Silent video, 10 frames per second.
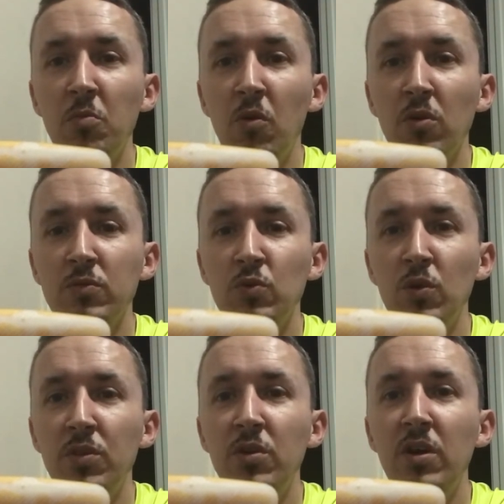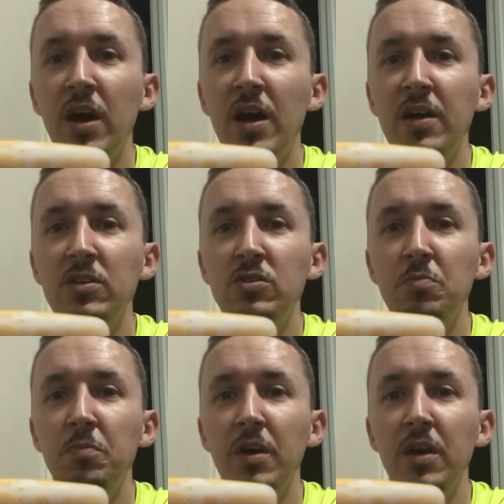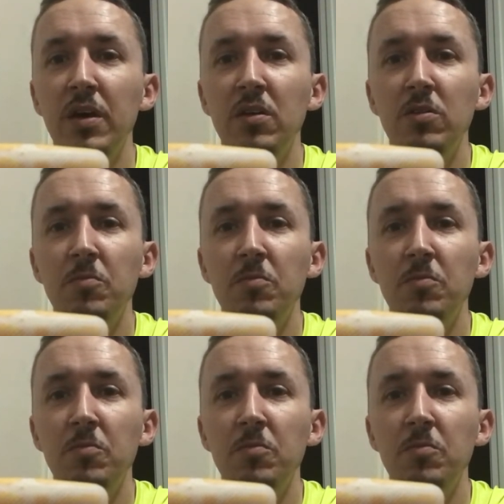morphs with you guys, but